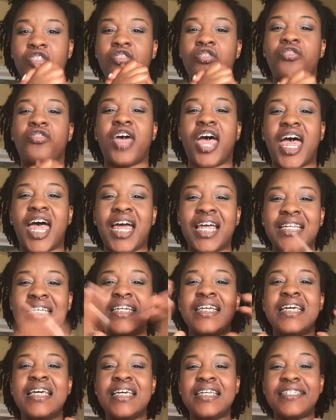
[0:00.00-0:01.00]
that
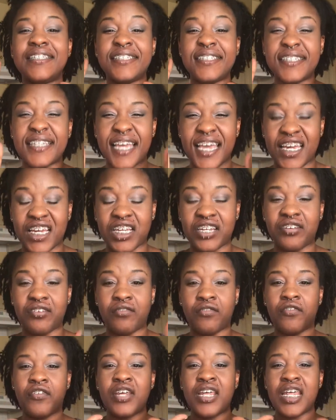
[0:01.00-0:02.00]

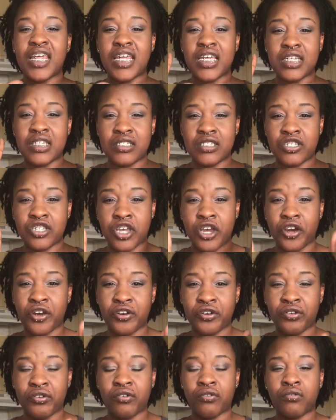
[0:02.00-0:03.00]
negative
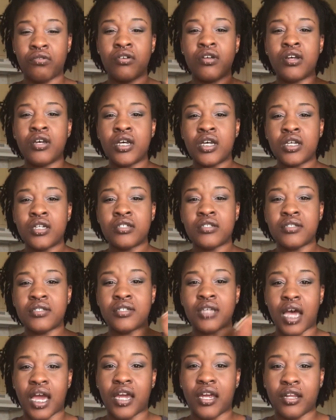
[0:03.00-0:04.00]
internal
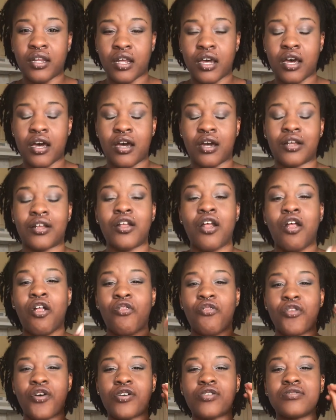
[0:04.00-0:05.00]
dialogue.
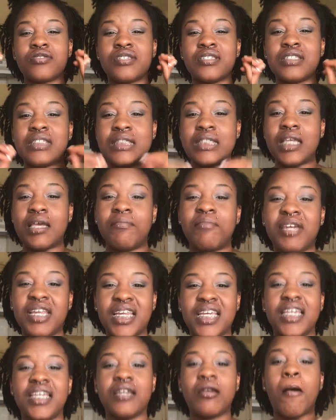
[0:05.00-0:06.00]
Those
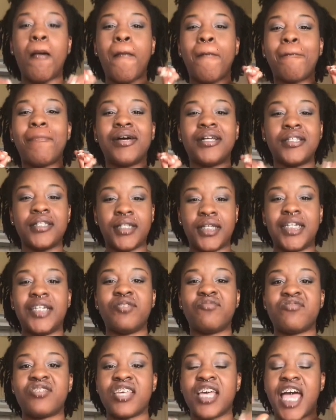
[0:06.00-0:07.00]
limiting
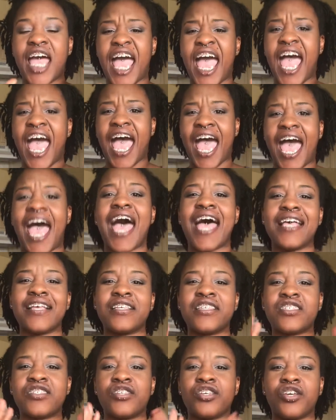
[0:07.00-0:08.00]
beliefs
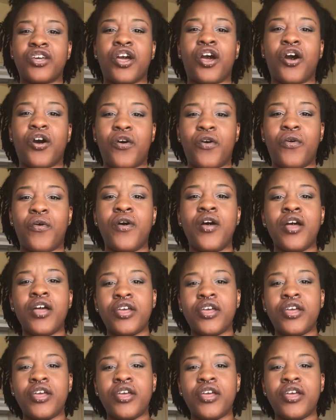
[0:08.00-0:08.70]
has to go.